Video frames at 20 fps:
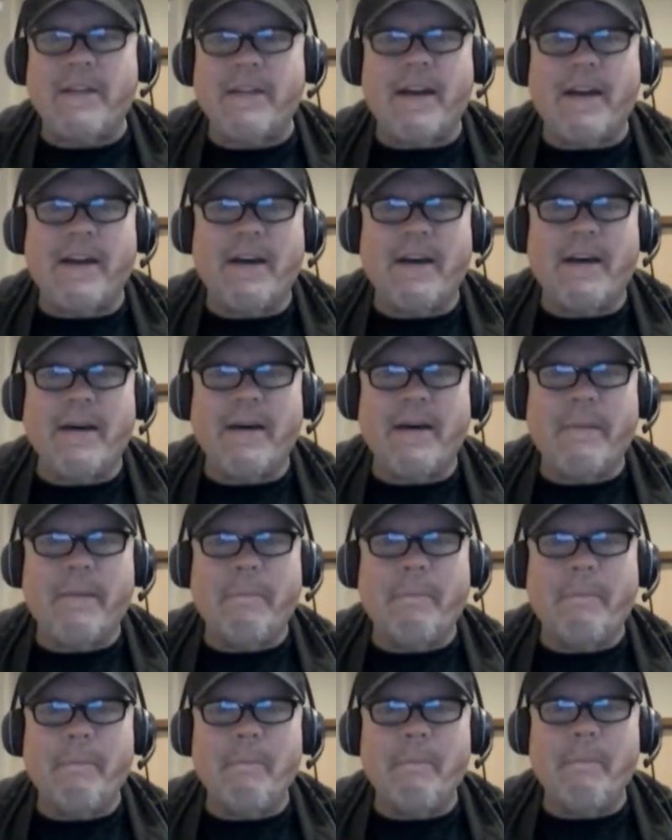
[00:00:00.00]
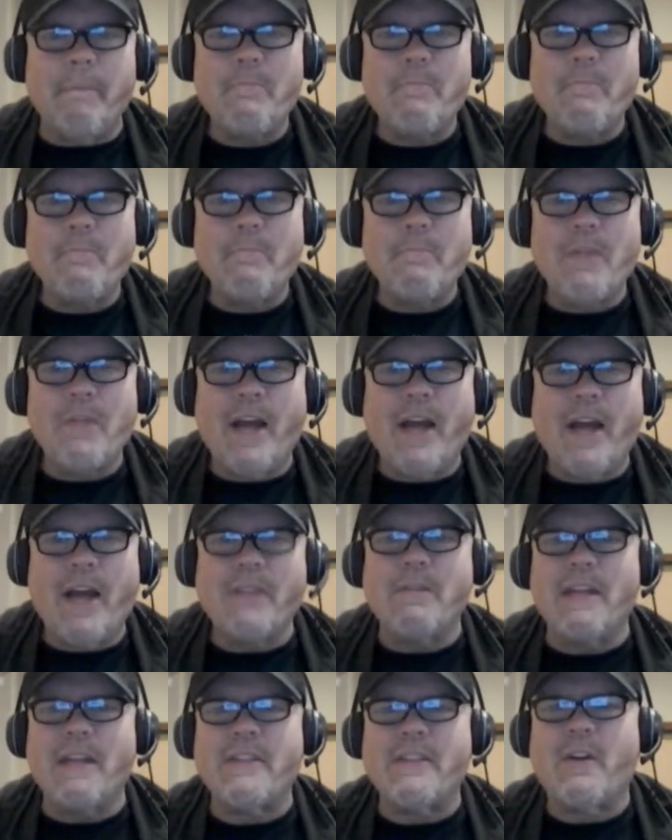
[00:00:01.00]
I do
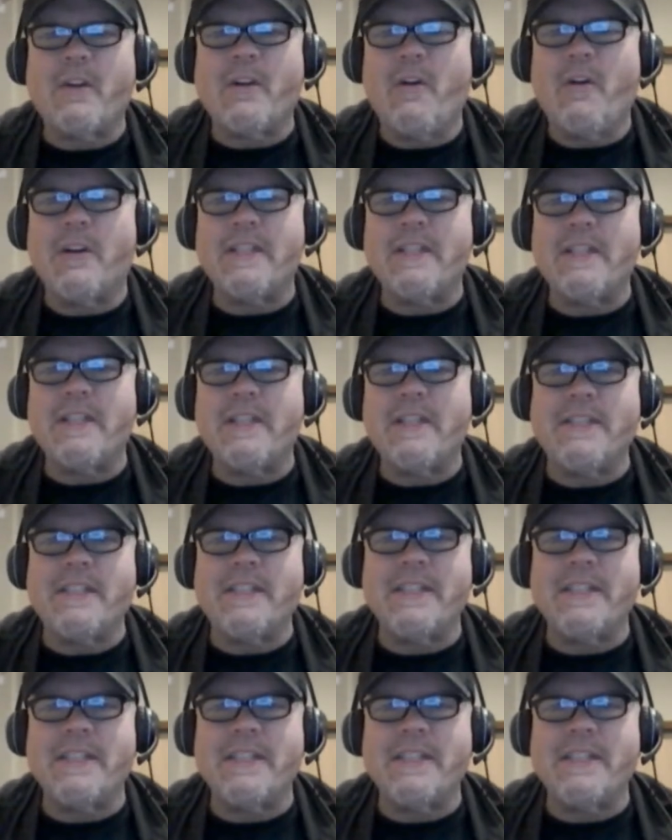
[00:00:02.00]
like the haunted